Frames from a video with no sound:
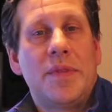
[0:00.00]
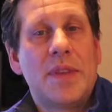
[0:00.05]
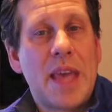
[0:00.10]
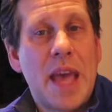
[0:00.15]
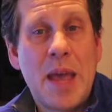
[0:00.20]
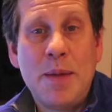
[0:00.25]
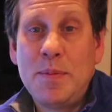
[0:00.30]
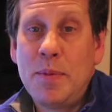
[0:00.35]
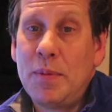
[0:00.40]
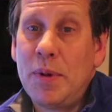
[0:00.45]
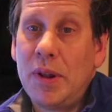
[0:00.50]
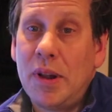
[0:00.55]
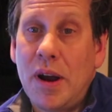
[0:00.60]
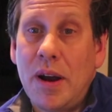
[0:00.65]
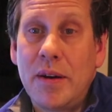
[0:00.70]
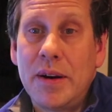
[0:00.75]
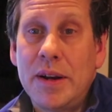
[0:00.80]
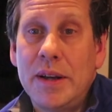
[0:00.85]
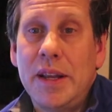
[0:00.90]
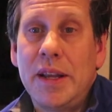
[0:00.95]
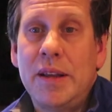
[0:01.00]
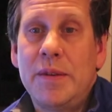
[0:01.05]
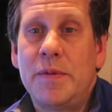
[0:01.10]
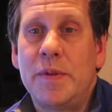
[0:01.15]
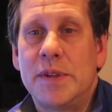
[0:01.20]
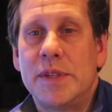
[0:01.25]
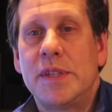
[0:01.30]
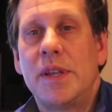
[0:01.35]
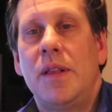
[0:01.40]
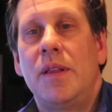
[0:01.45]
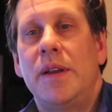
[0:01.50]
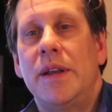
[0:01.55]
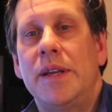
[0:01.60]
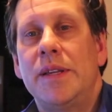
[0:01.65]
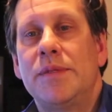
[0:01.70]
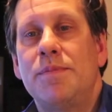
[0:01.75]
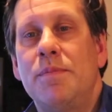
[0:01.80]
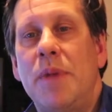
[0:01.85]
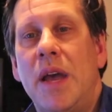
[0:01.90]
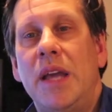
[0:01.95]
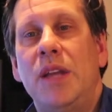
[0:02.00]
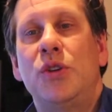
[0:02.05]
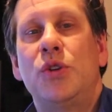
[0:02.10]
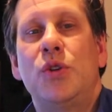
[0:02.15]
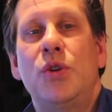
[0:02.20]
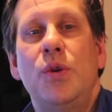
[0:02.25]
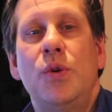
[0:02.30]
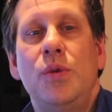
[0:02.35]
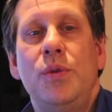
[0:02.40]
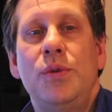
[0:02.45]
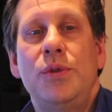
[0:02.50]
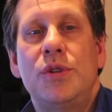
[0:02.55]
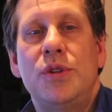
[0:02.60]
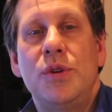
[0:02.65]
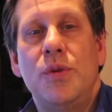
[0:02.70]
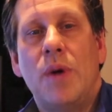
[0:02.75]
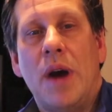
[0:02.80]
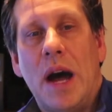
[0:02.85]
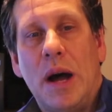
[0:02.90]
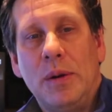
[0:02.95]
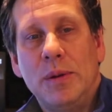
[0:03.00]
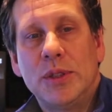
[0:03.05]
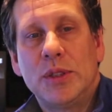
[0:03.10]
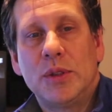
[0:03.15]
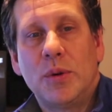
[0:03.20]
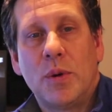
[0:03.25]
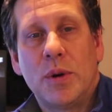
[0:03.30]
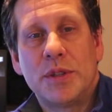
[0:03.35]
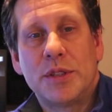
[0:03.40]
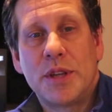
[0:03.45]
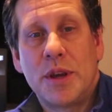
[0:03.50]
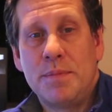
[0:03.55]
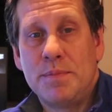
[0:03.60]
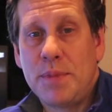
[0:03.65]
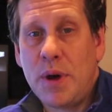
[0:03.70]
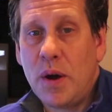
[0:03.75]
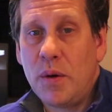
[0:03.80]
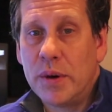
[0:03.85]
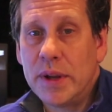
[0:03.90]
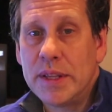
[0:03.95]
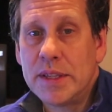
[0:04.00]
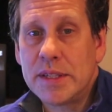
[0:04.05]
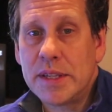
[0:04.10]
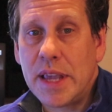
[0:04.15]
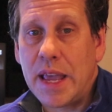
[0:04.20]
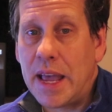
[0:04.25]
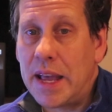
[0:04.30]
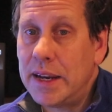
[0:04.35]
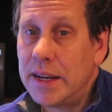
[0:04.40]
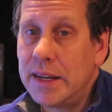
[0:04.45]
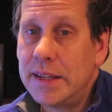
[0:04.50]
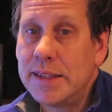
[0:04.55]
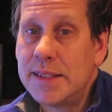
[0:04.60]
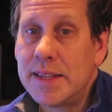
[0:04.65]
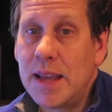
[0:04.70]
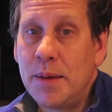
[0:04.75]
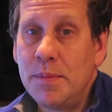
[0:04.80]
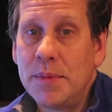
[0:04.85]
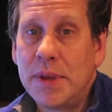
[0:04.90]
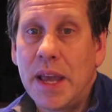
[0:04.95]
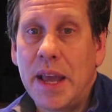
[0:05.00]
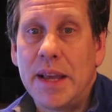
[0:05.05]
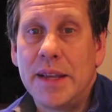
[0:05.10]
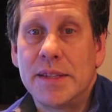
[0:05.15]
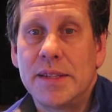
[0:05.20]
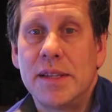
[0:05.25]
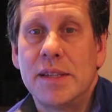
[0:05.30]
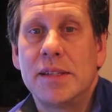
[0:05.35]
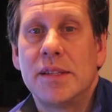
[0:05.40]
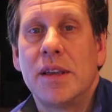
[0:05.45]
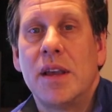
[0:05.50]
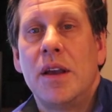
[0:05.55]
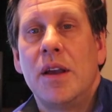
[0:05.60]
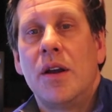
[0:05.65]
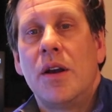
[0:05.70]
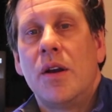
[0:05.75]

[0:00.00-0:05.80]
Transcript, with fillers: capable R&D facilities may choose to outsource components and in some cases